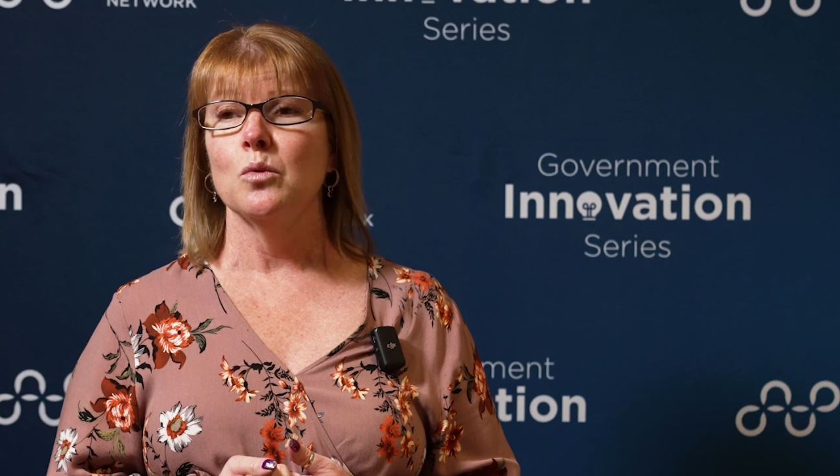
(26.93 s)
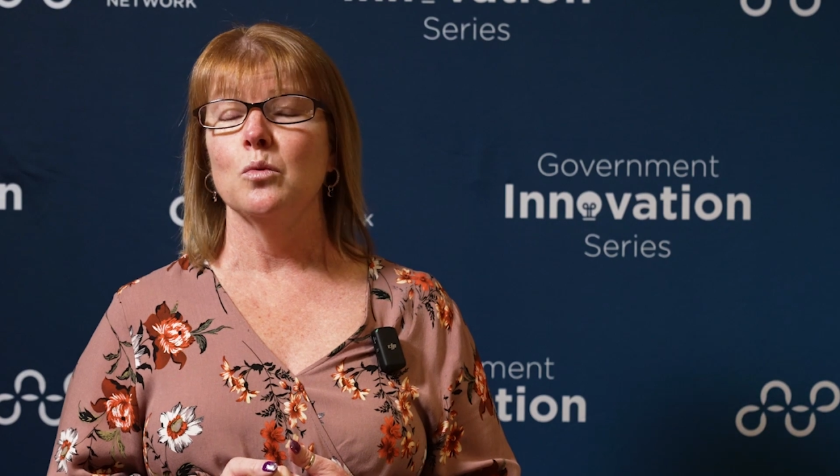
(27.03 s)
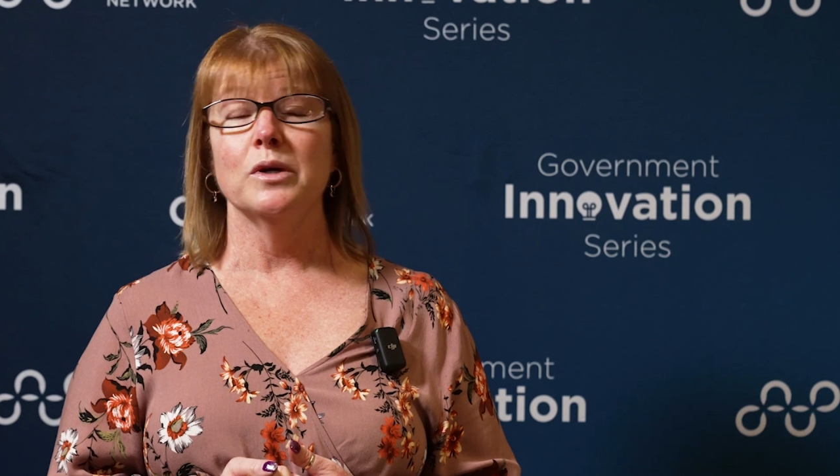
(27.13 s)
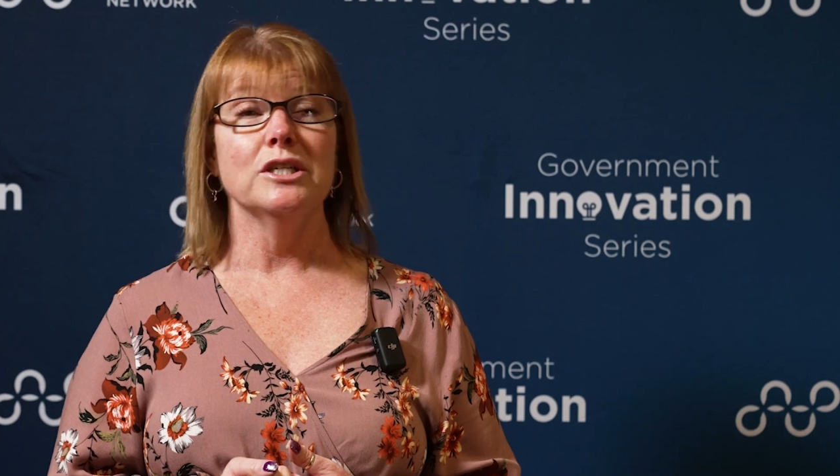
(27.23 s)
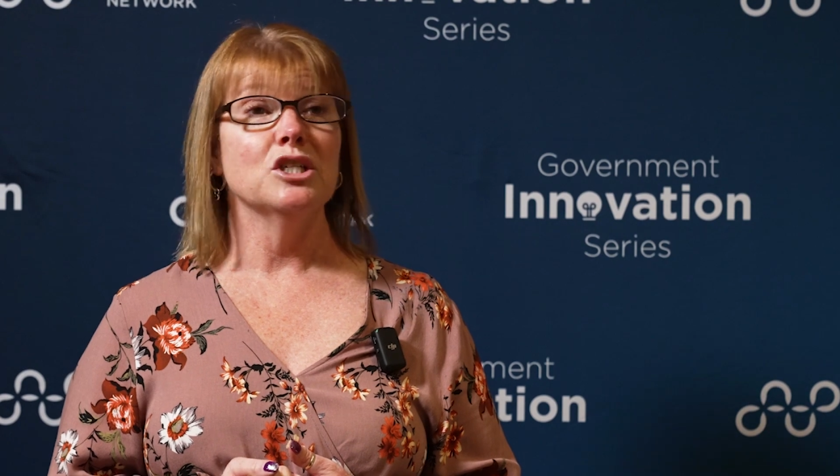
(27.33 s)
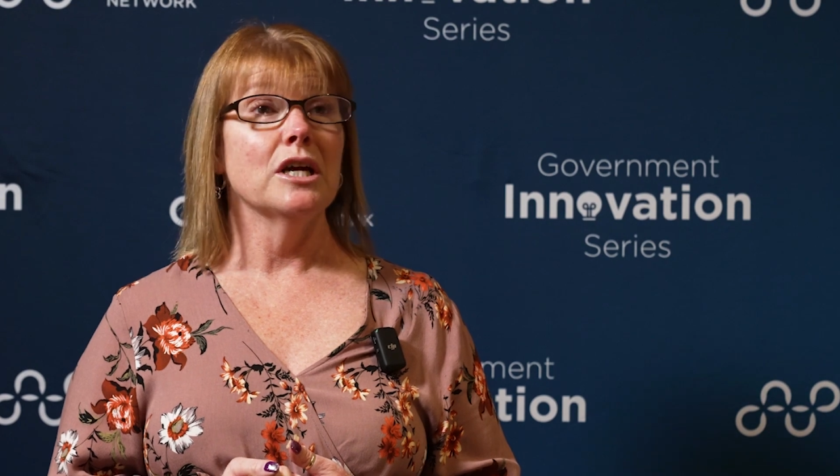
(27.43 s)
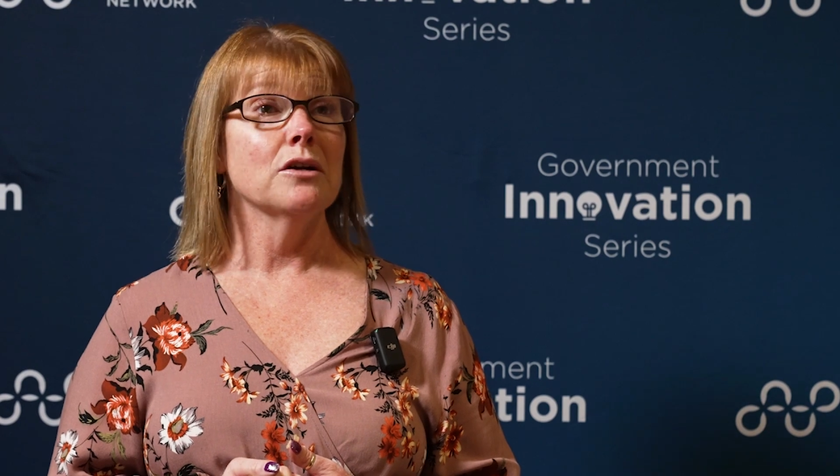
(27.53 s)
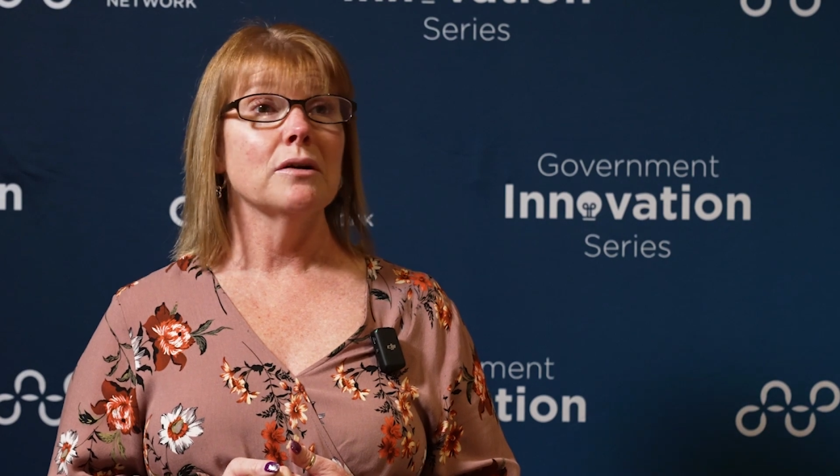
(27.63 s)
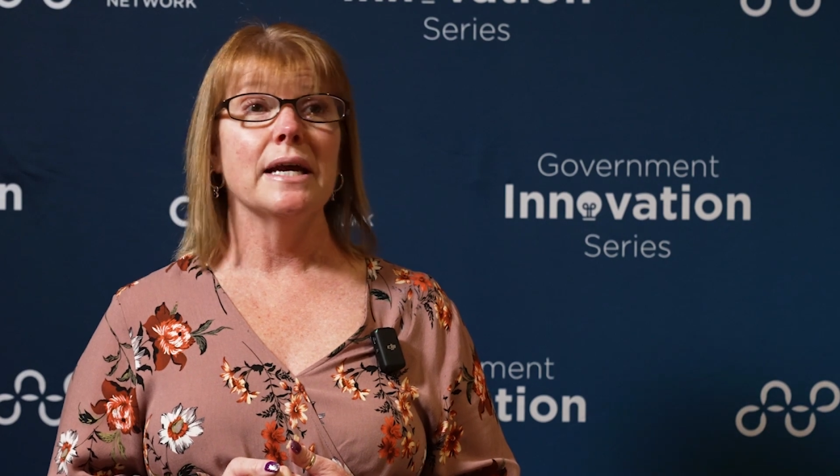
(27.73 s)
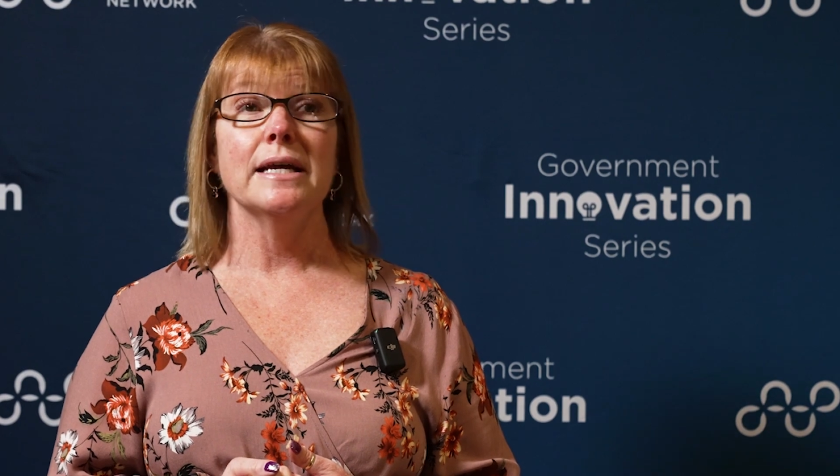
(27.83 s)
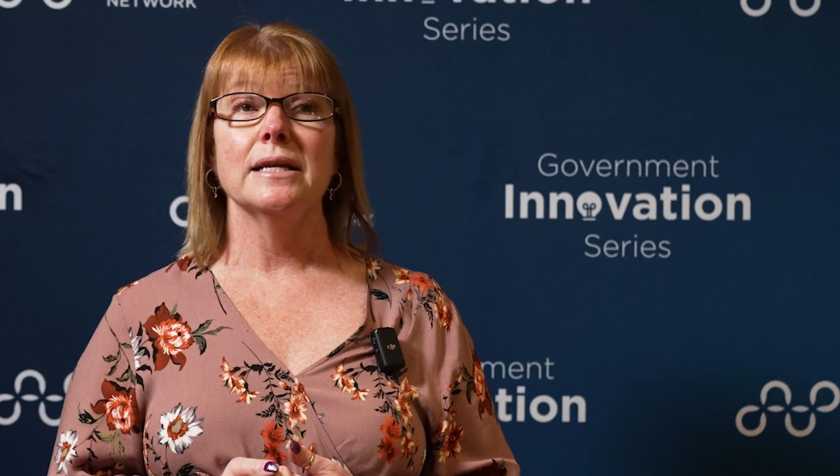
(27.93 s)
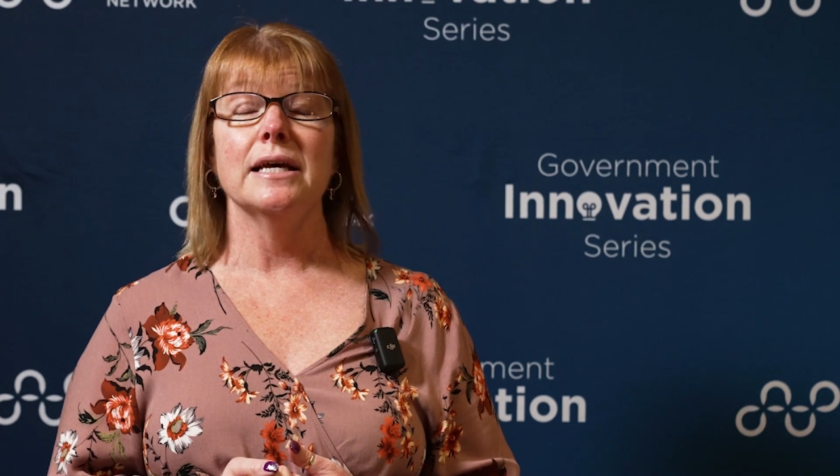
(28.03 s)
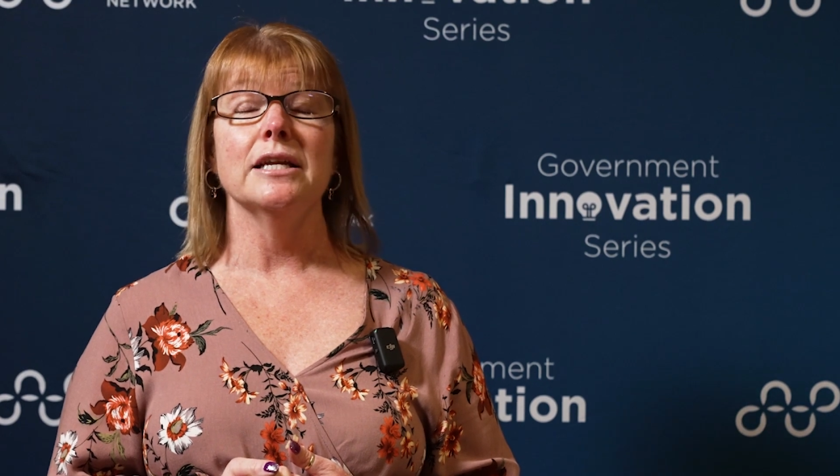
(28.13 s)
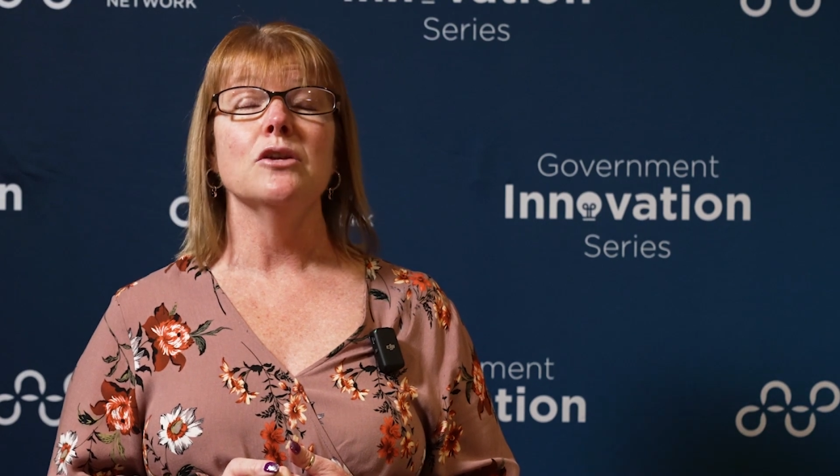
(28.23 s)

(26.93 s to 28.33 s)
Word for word: we generate an